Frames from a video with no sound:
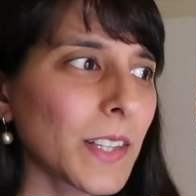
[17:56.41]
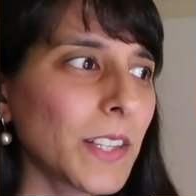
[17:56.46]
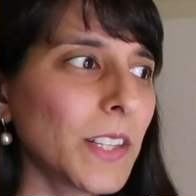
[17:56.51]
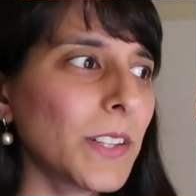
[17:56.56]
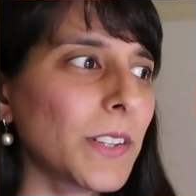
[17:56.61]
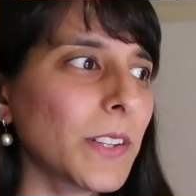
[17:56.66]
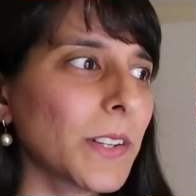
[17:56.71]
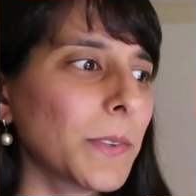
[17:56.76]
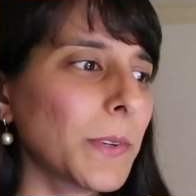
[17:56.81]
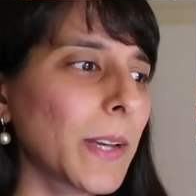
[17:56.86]

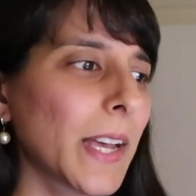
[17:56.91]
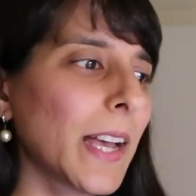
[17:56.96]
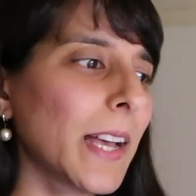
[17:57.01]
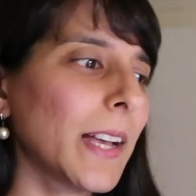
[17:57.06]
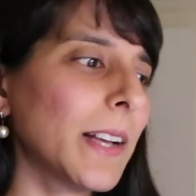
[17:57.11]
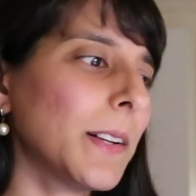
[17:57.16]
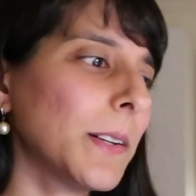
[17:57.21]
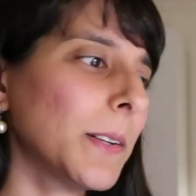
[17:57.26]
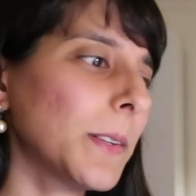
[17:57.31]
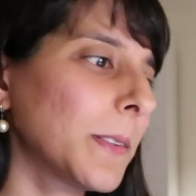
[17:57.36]
you know,
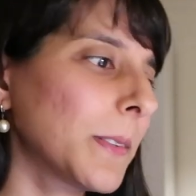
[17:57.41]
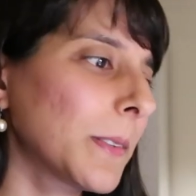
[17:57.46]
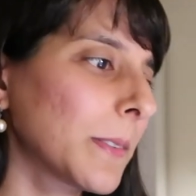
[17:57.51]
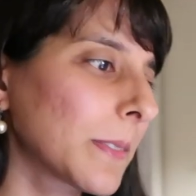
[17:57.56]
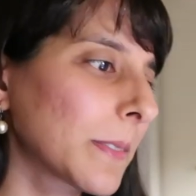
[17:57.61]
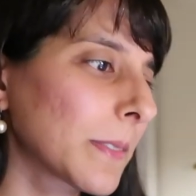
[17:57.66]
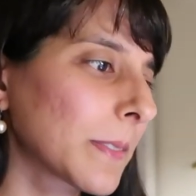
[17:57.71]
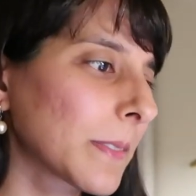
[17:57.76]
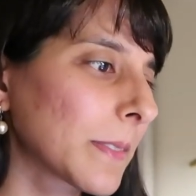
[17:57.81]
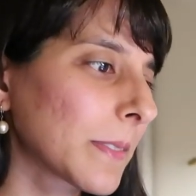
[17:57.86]

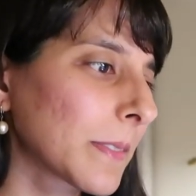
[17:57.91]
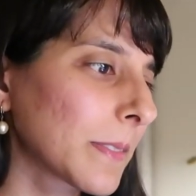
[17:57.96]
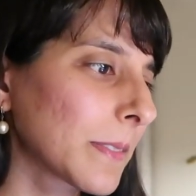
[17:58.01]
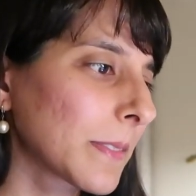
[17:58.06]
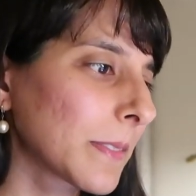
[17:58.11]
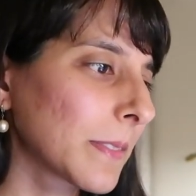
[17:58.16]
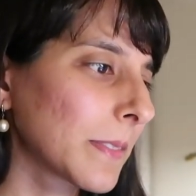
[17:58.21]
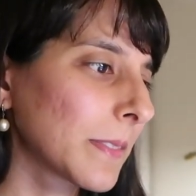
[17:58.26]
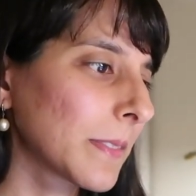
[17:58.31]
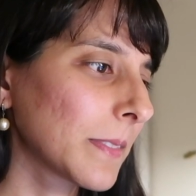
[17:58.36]
how
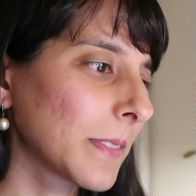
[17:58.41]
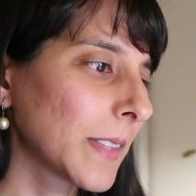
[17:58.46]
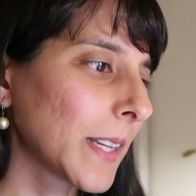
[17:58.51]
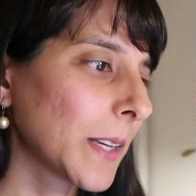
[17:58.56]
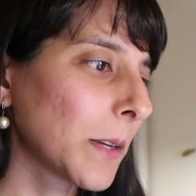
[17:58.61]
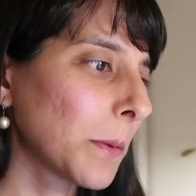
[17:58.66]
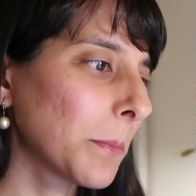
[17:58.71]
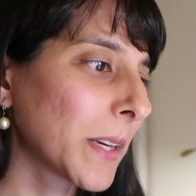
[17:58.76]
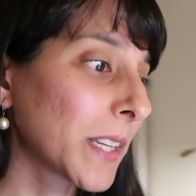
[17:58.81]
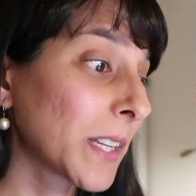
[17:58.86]

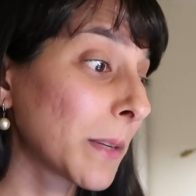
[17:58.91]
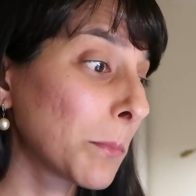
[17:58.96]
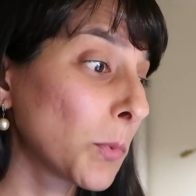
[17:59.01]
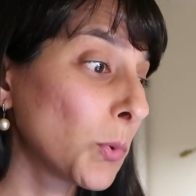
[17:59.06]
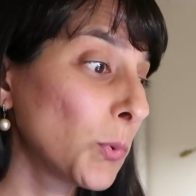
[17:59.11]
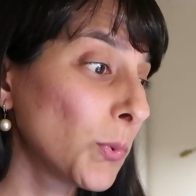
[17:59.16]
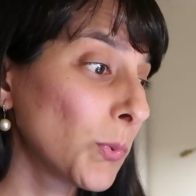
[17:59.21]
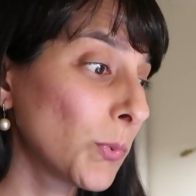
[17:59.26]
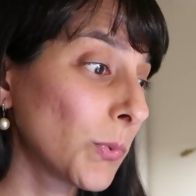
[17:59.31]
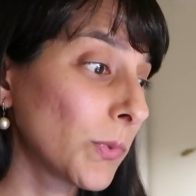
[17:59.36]
how money
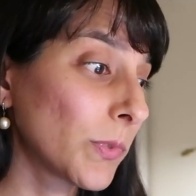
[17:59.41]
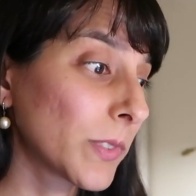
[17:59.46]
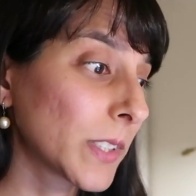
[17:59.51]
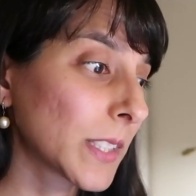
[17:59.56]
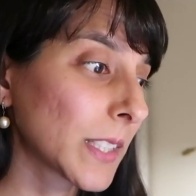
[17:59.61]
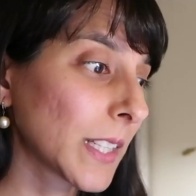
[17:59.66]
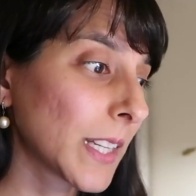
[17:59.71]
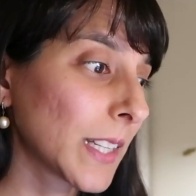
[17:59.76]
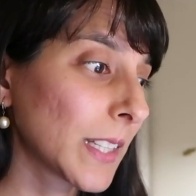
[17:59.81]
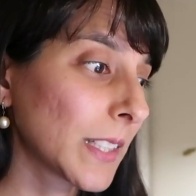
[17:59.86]

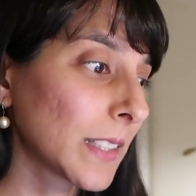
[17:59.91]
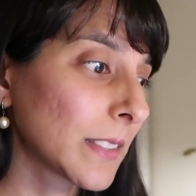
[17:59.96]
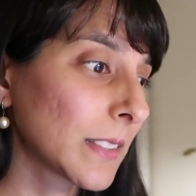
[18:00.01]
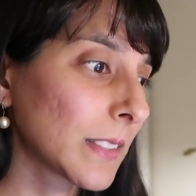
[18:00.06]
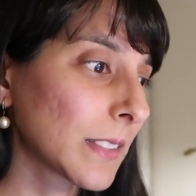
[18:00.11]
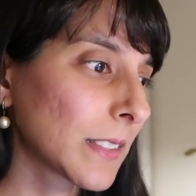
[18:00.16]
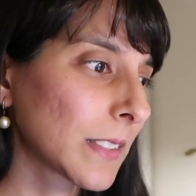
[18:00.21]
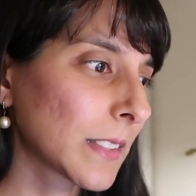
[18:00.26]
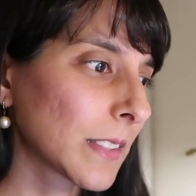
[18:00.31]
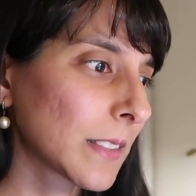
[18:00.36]
moves
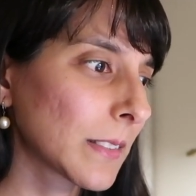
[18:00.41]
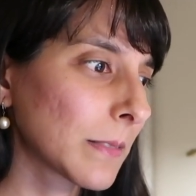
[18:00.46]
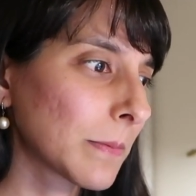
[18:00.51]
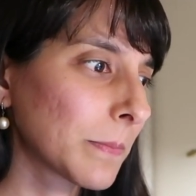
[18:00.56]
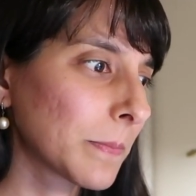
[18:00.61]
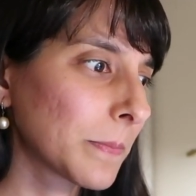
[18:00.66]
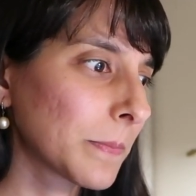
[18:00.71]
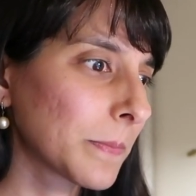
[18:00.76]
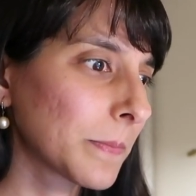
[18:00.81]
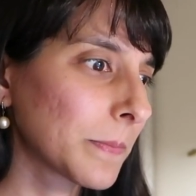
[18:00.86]
and
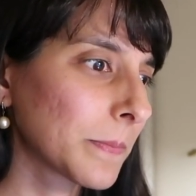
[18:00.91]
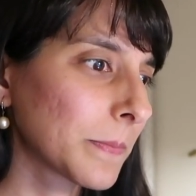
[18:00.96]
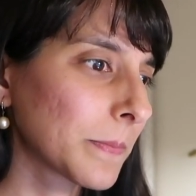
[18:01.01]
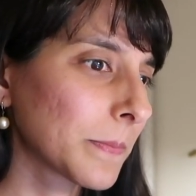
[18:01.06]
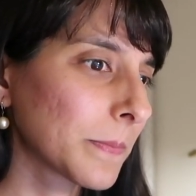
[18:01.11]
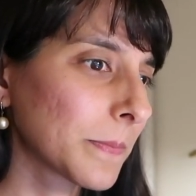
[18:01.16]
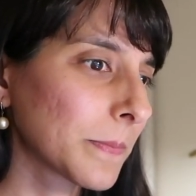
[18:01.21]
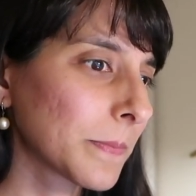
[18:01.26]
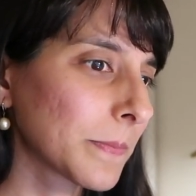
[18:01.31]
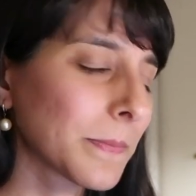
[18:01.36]
um,
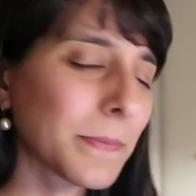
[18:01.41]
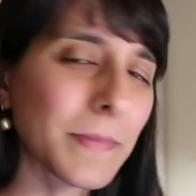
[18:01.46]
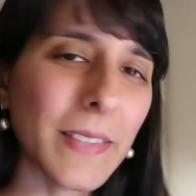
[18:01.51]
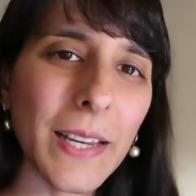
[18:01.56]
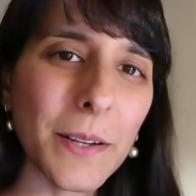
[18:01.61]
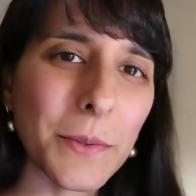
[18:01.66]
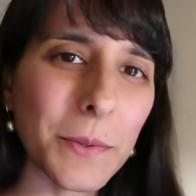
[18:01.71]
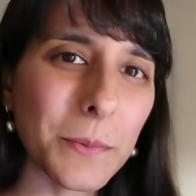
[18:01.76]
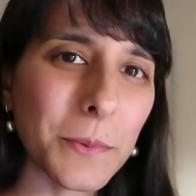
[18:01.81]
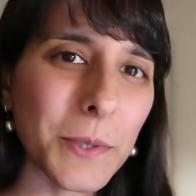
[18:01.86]

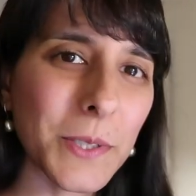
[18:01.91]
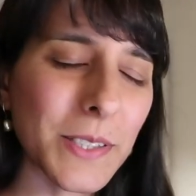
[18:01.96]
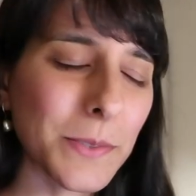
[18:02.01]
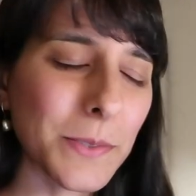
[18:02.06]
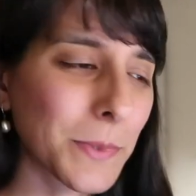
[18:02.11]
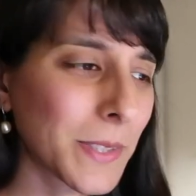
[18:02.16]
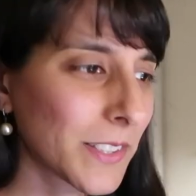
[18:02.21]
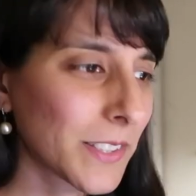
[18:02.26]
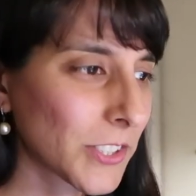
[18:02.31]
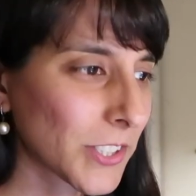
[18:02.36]
how it
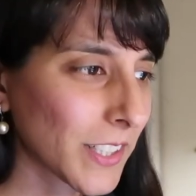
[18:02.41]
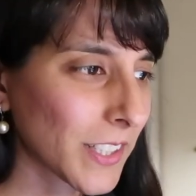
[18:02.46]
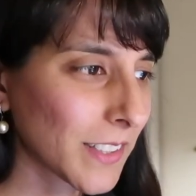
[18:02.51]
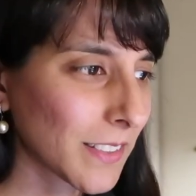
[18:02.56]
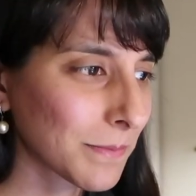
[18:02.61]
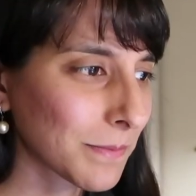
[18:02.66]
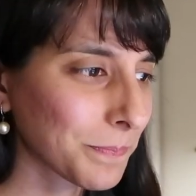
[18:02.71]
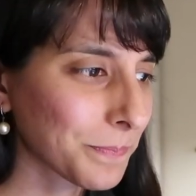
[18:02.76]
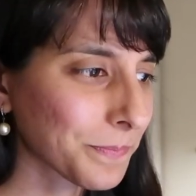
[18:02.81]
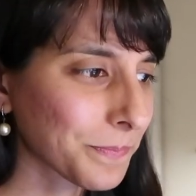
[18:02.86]
works with the
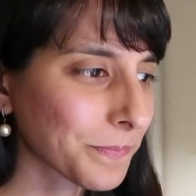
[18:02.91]
chart.